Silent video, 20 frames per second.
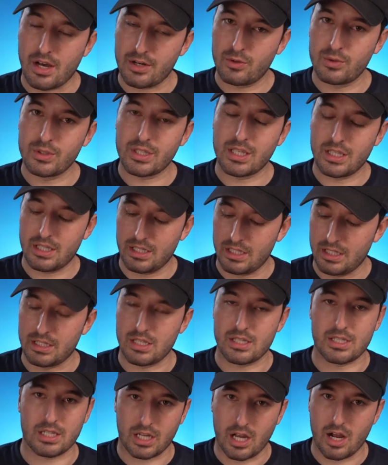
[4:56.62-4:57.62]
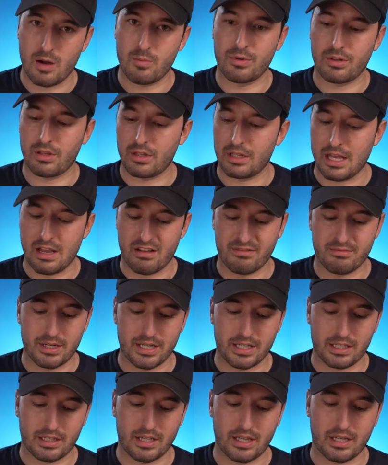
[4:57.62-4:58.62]
only does it come with a Lav
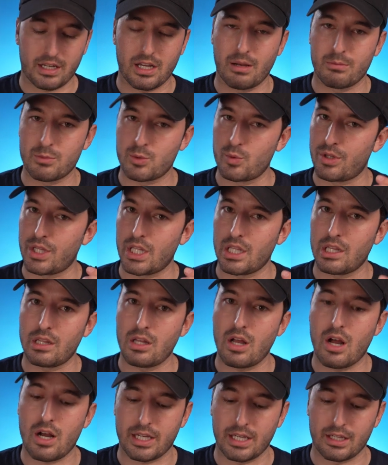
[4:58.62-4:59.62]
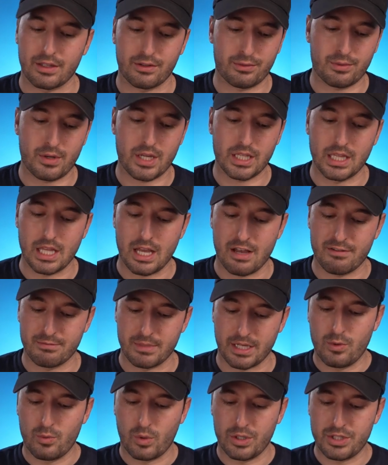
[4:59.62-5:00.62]
Mic, it comes with a locking thread Lav
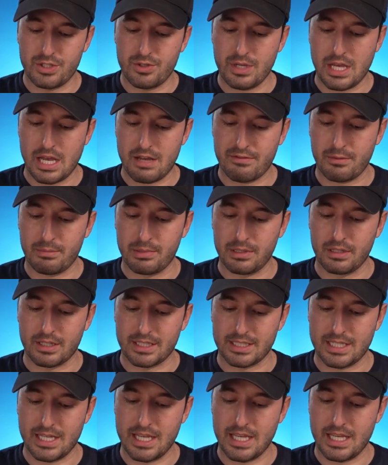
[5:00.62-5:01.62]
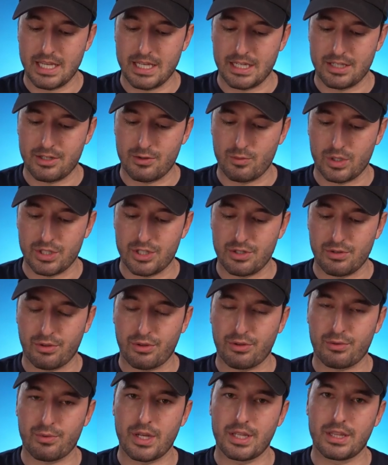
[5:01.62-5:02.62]
Mic. Once you have it plugged in and once you
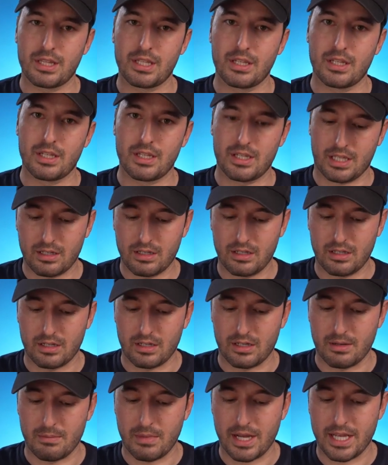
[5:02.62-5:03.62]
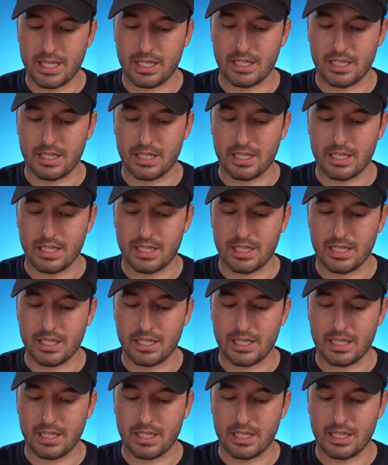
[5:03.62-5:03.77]
thread the mic